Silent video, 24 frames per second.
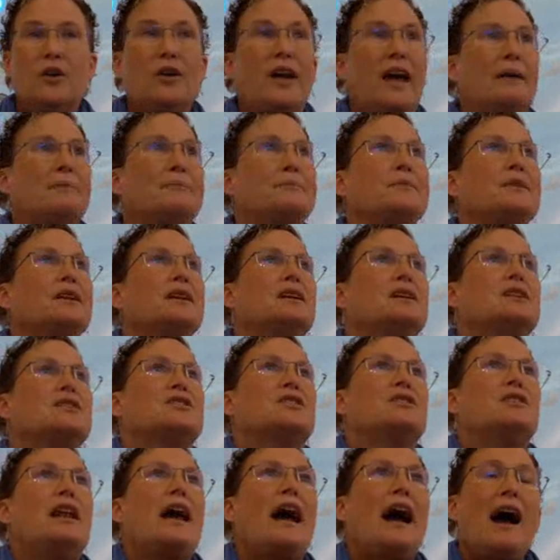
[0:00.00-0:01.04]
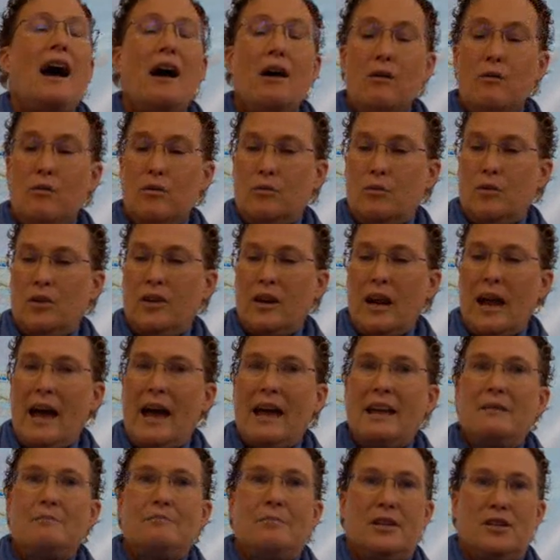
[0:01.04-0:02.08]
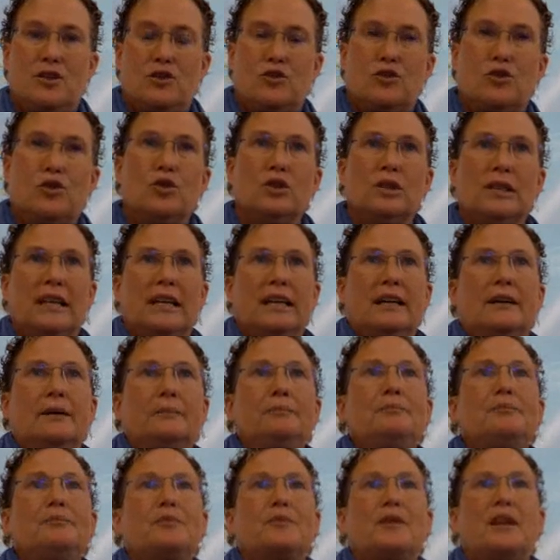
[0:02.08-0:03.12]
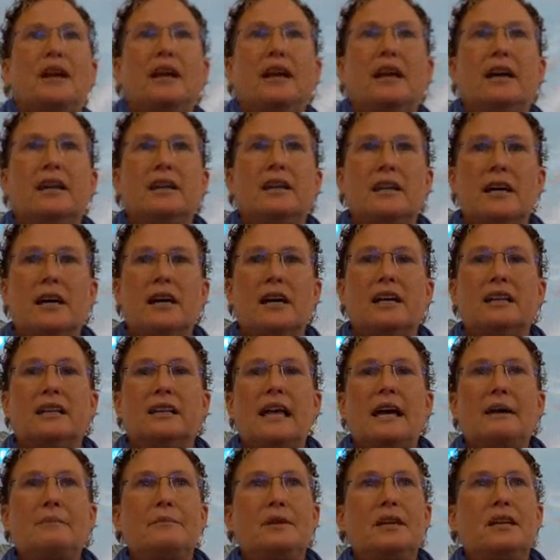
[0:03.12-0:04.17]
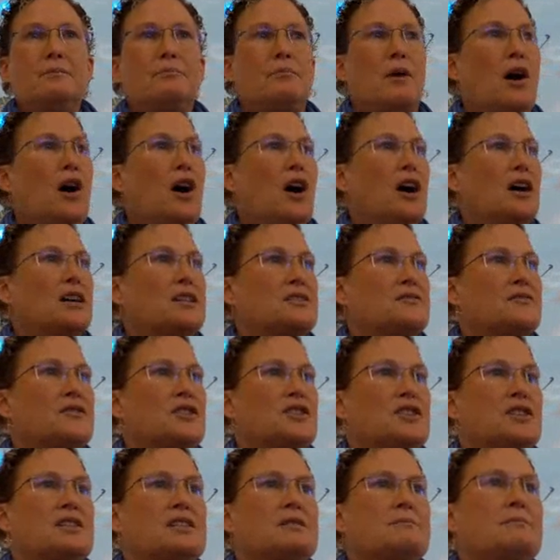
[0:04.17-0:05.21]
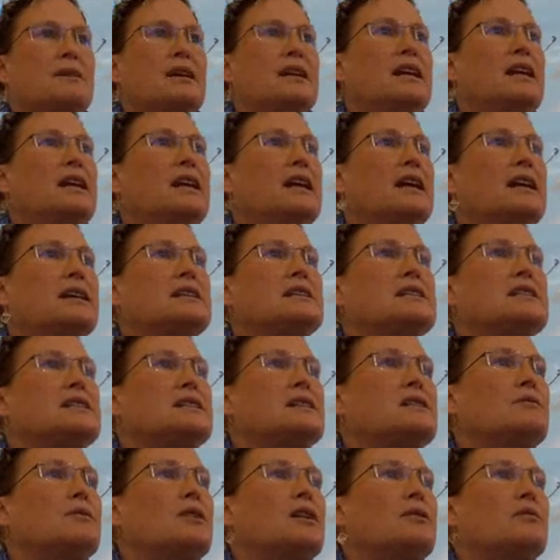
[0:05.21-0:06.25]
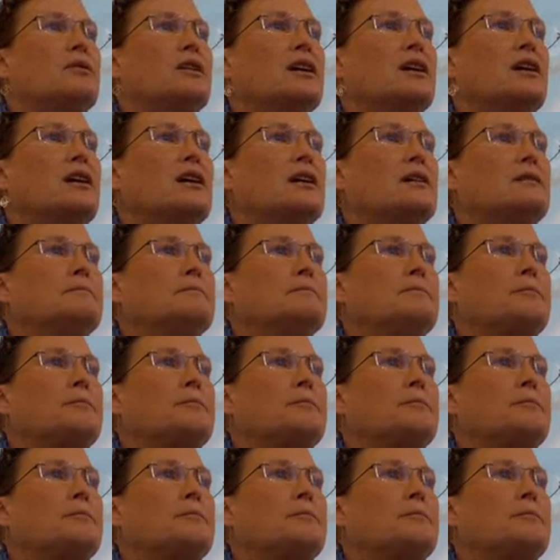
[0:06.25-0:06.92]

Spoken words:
Okay, so now we're at petroleum, and let me pause for just a minute and see where we are.